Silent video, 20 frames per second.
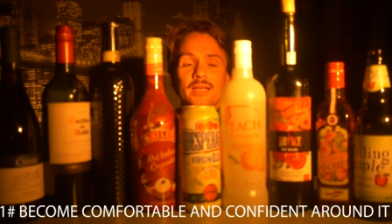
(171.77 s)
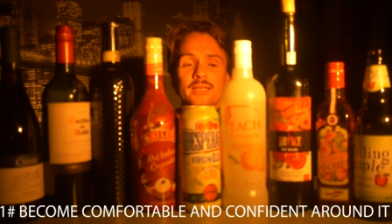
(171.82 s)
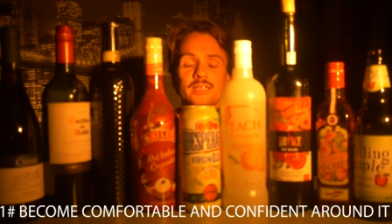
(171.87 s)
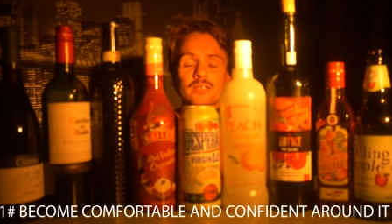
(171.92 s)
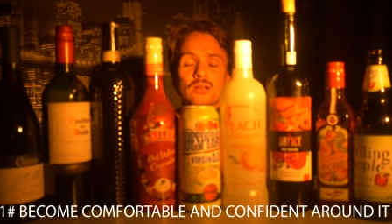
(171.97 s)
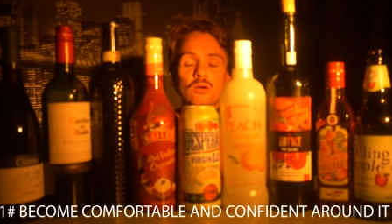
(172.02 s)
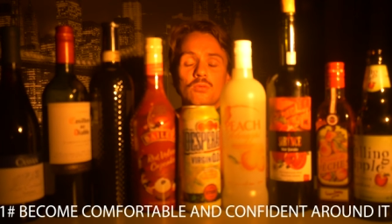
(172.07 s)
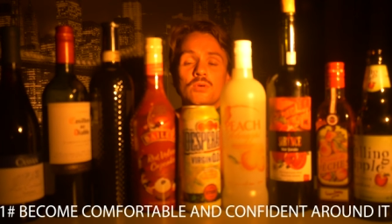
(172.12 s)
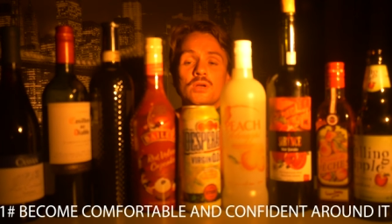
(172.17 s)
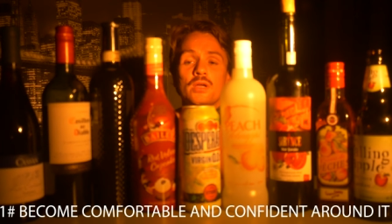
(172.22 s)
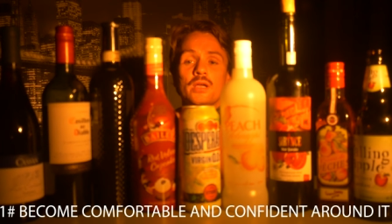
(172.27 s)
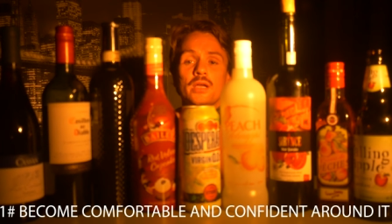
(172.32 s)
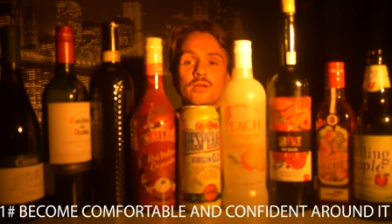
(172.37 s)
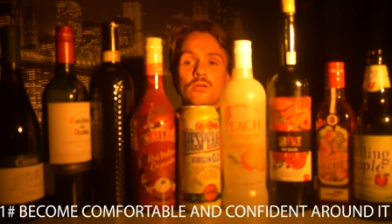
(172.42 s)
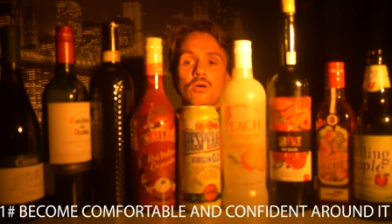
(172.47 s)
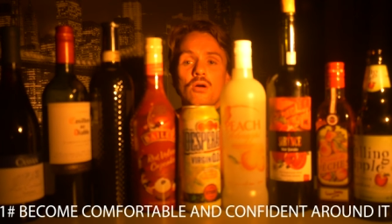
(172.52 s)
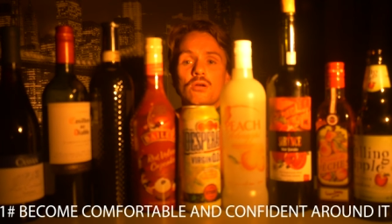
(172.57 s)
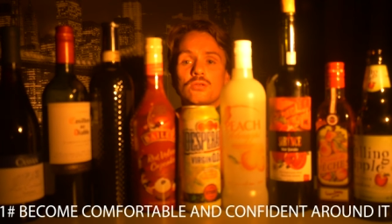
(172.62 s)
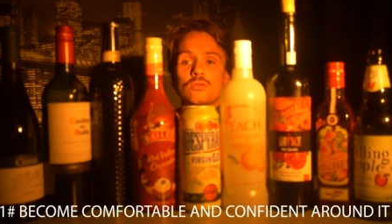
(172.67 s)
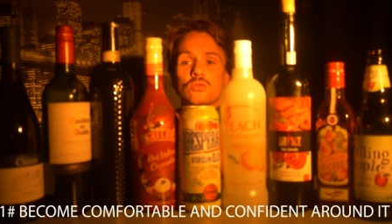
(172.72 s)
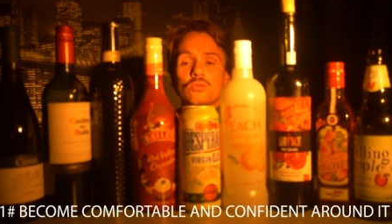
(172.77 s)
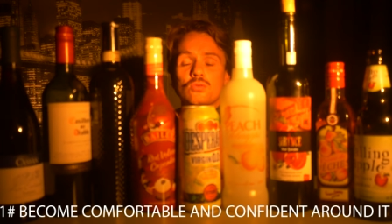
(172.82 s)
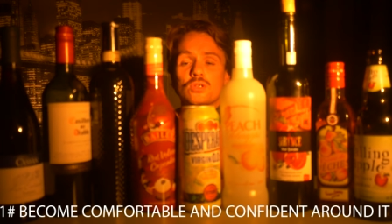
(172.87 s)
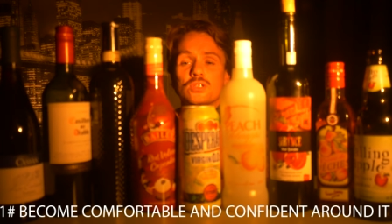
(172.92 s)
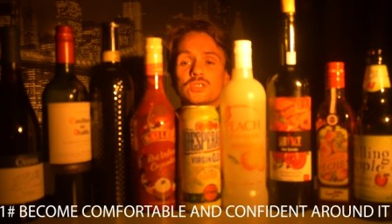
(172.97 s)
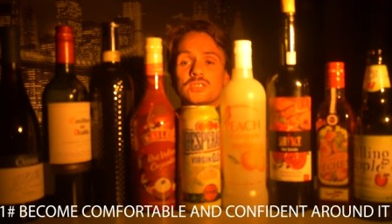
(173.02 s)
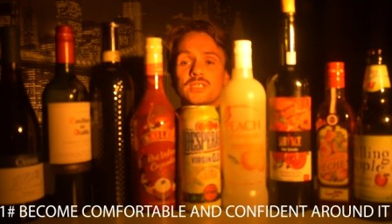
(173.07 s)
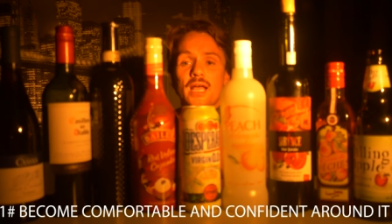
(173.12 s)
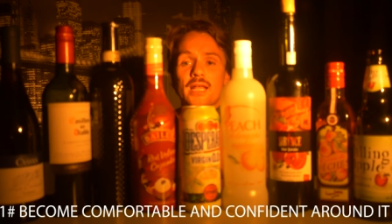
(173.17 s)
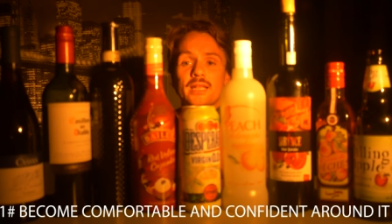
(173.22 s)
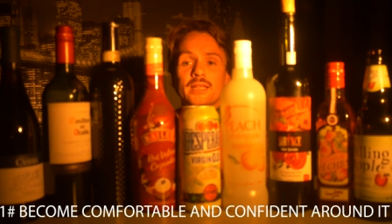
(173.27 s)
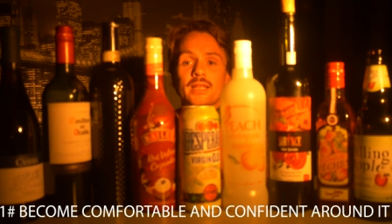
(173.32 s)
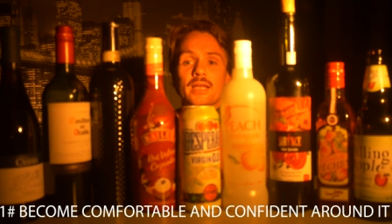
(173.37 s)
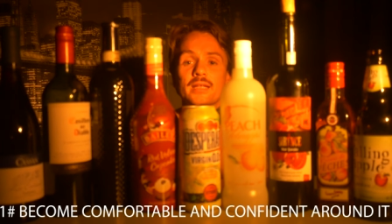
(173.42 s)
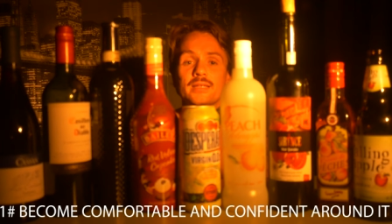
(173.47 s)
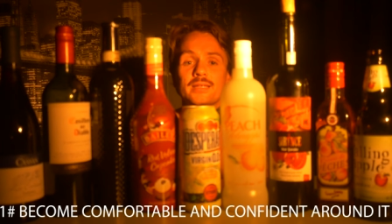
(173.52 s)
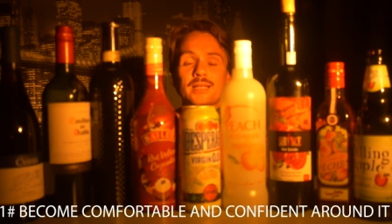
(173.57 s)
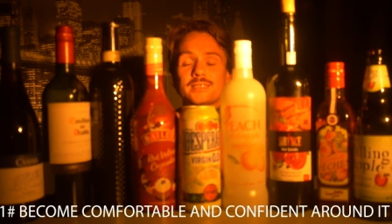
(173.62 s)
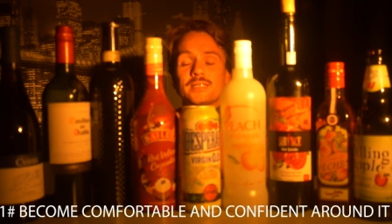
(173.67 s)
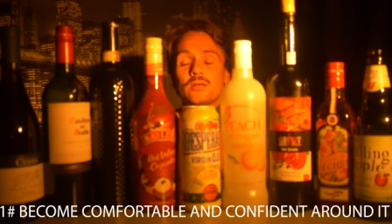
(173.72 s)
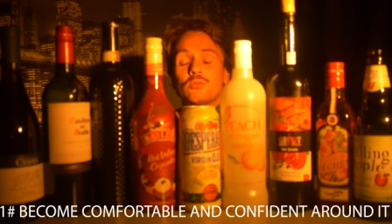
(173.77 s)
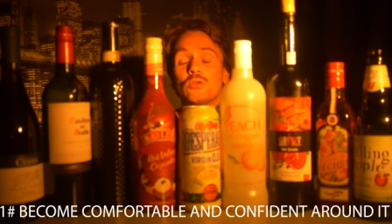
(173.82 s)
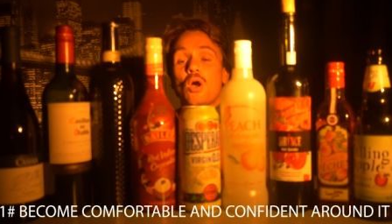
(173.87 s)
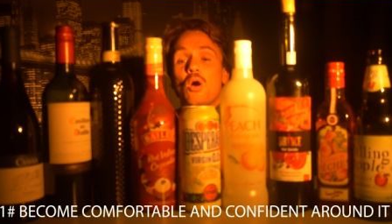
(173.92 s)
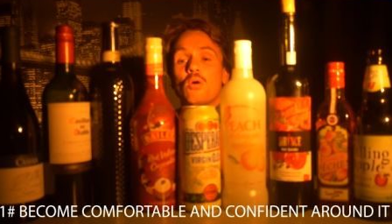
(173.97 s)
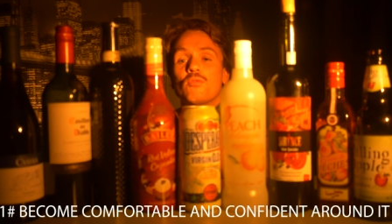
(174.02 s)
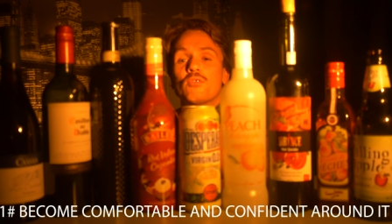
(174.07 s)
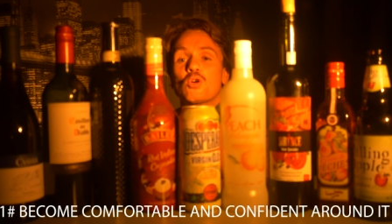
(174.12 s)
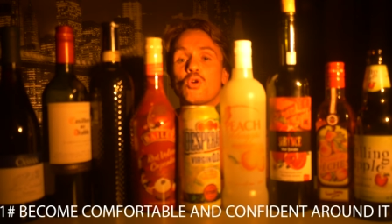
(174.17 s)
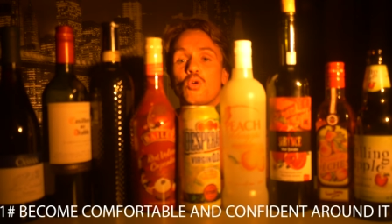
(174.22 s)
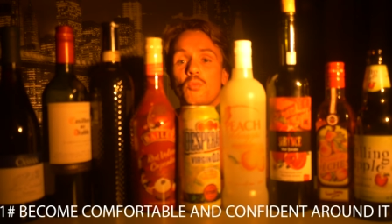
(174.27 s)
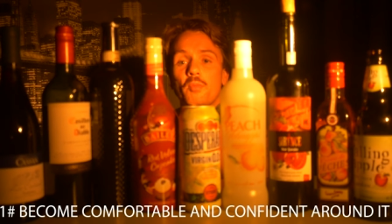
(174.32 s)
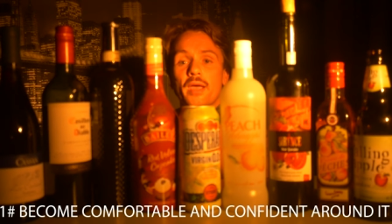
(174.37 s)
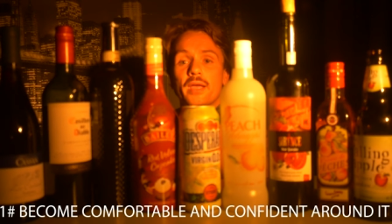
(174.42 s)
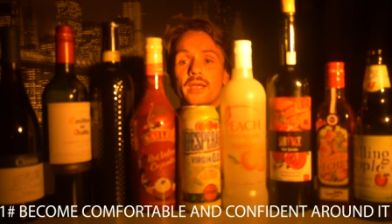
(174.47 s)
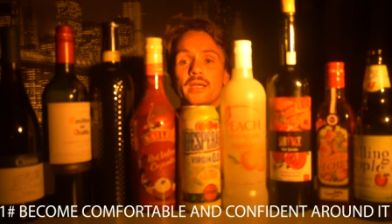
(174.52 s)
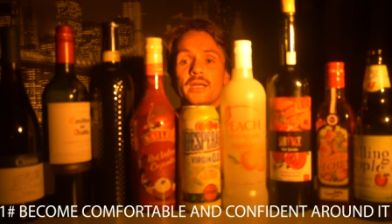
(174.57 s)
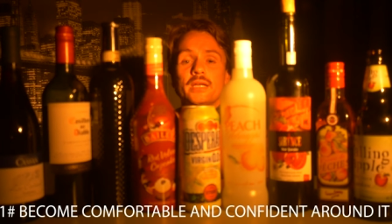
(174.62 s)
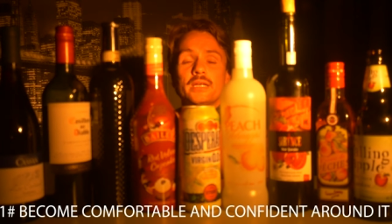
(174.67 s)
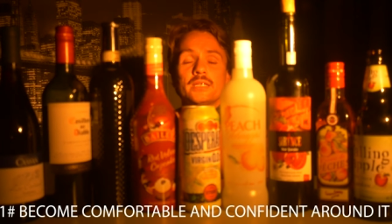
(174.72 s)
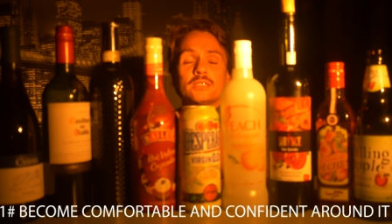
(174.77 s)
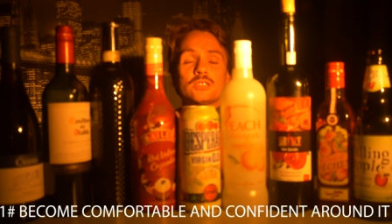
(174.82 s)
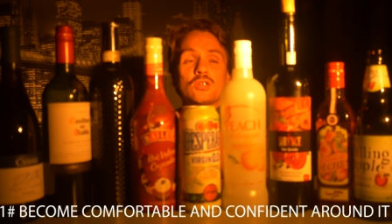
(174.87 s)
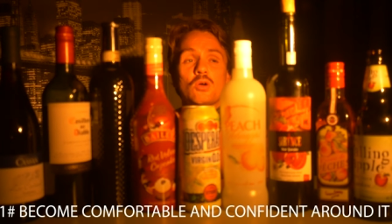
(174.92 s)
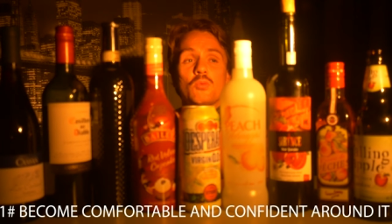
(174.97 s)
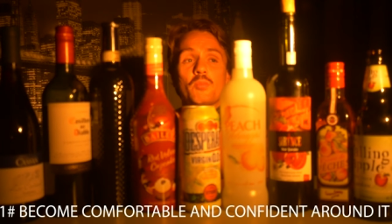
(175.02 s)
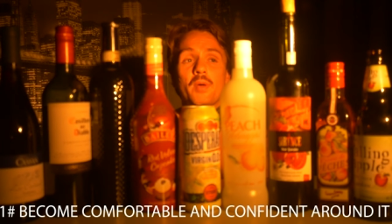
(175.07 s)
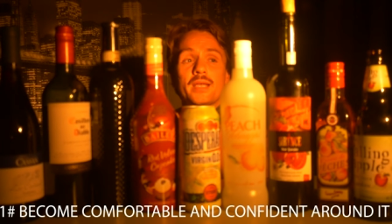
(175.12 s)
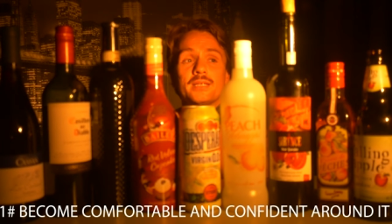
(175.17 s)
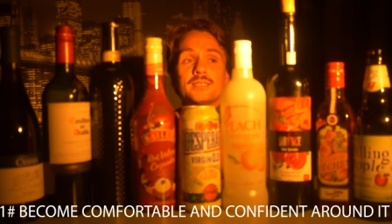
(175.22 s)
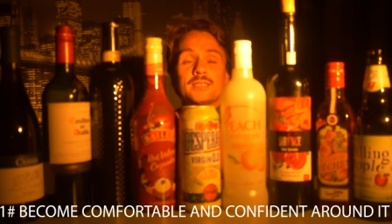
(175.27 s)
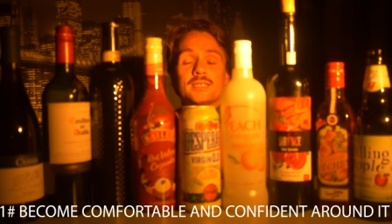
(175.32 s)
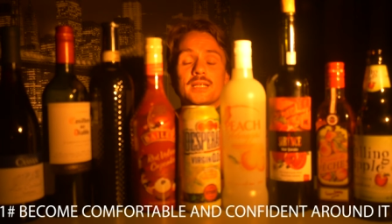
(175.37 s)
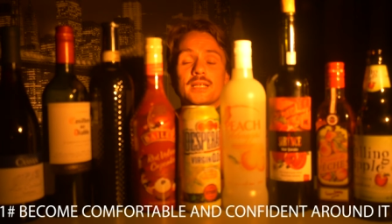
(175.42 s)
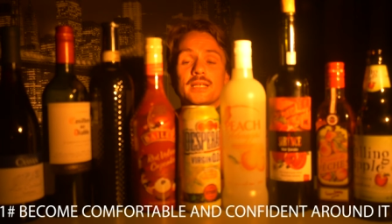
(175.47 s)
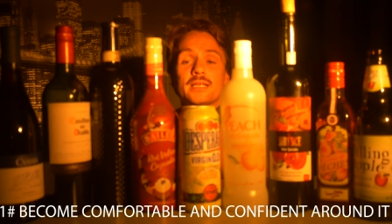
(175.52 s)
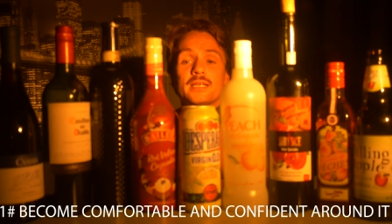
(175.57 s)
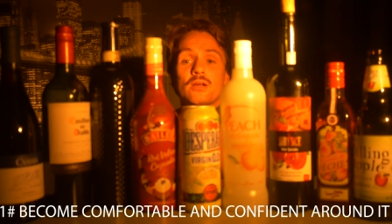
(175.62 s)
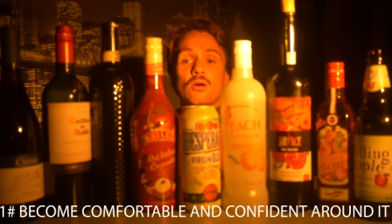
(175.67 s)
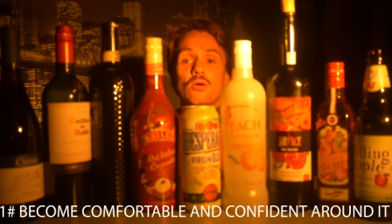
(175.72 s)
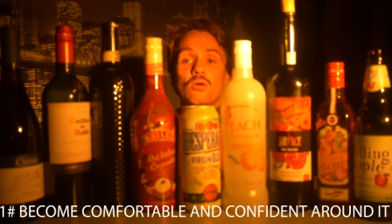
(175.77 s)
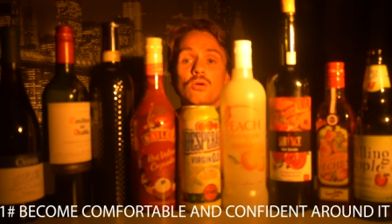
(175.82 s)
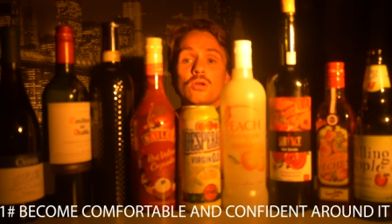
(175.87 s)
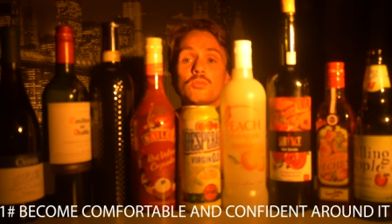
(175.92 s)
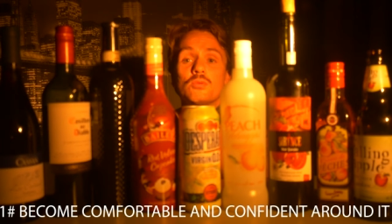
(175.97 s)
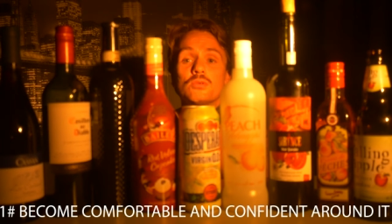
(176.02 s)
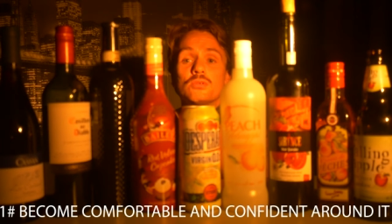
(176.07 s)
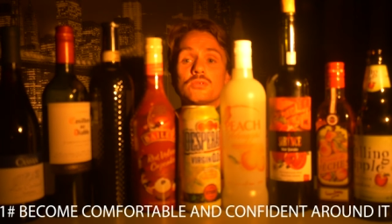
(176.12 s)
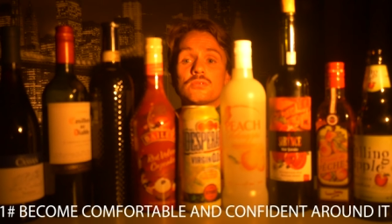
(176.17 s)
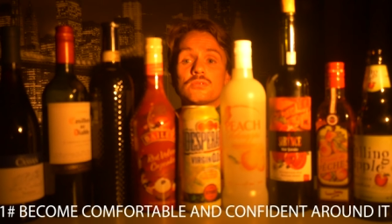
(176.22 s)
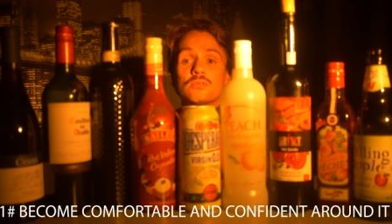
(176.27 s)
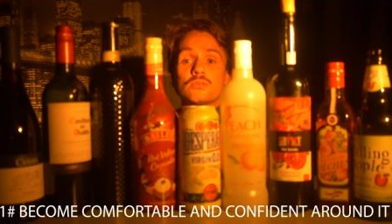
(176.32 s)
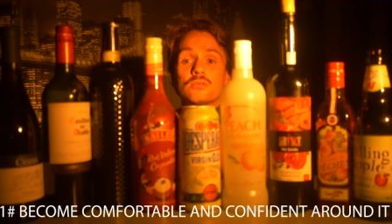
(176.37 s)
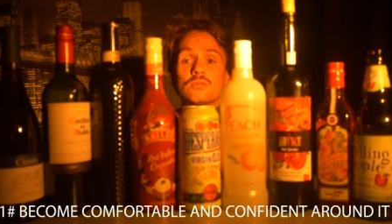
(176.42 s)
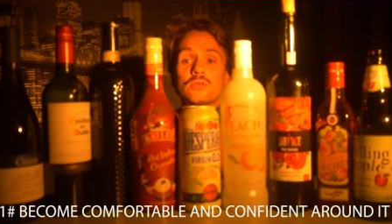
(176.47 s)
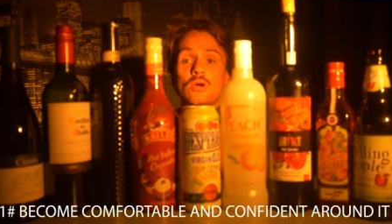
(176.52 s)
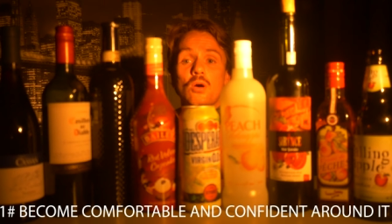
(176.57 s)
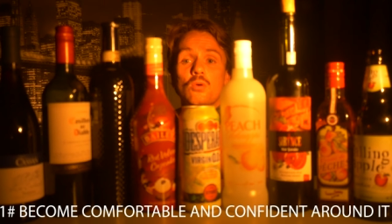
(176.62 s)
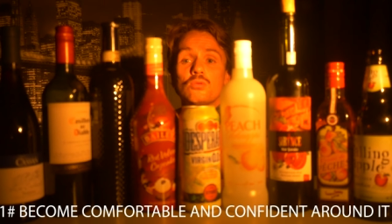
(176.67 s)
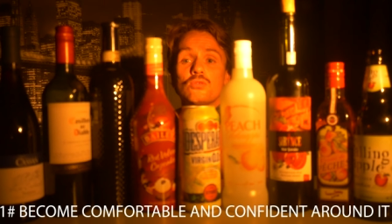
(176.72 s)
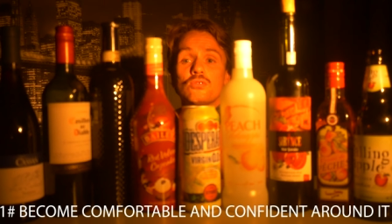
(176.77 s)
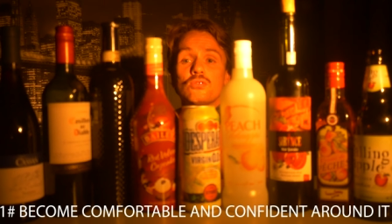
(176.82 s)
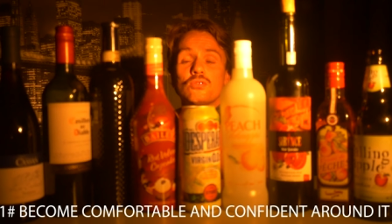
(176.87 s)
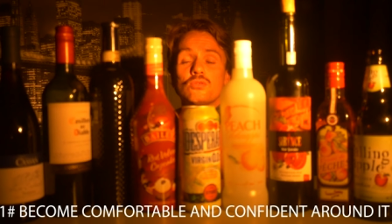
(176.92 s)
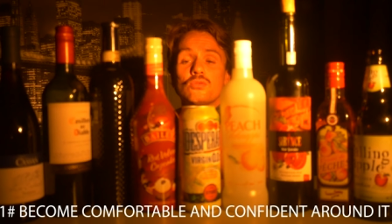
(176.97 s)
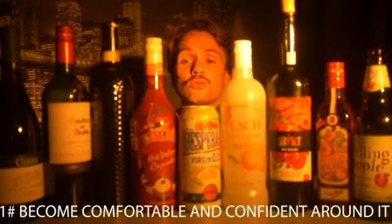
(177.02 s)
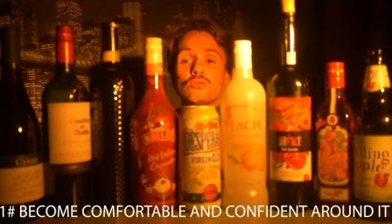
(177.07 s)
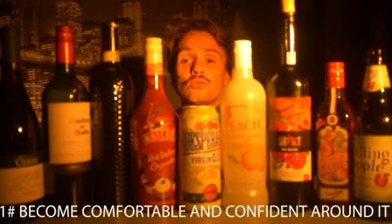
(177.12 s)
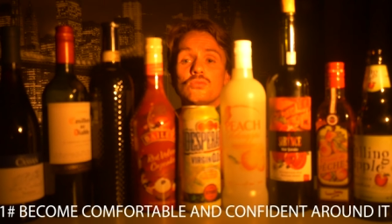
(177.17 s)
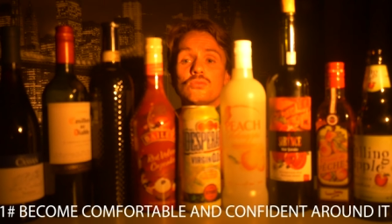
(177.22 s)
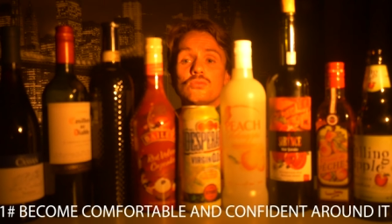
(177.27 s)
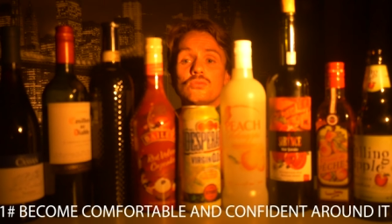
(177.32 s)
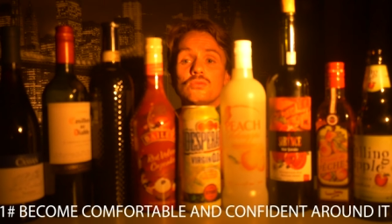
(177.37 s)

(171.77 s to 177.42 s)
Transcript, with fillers: you know in order to understand it that's how you overcome it so basically I would go to